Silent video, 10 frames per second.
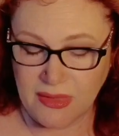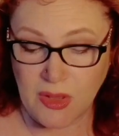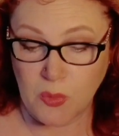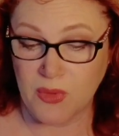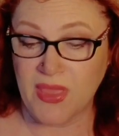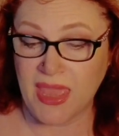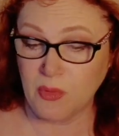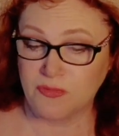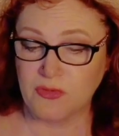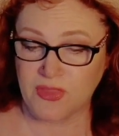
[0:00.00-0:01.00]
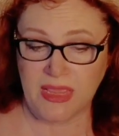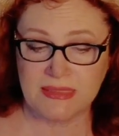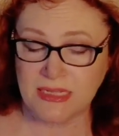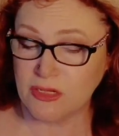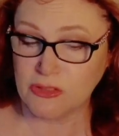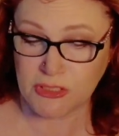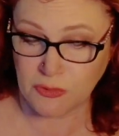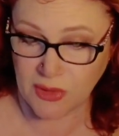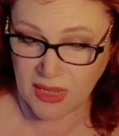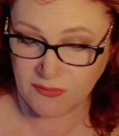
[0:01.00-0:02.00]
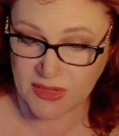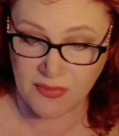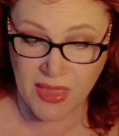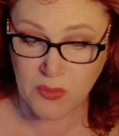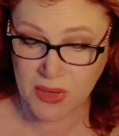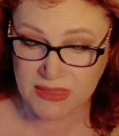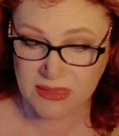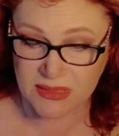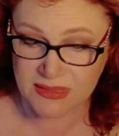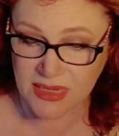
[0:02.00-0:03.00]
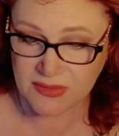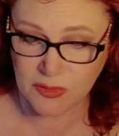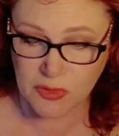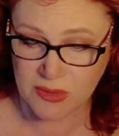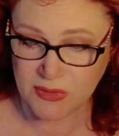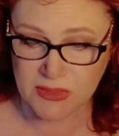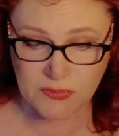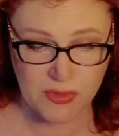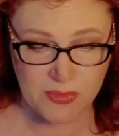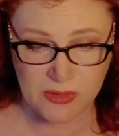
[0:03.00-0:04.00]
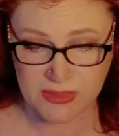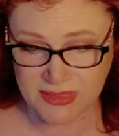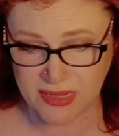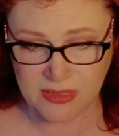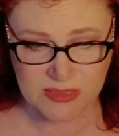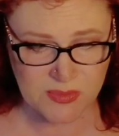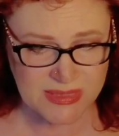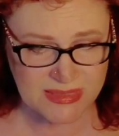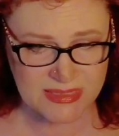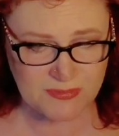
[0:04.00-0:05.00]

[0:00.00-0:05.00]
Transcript: When the hour for the execution arrived and they went to conduct the criminals from their cells, Mrs.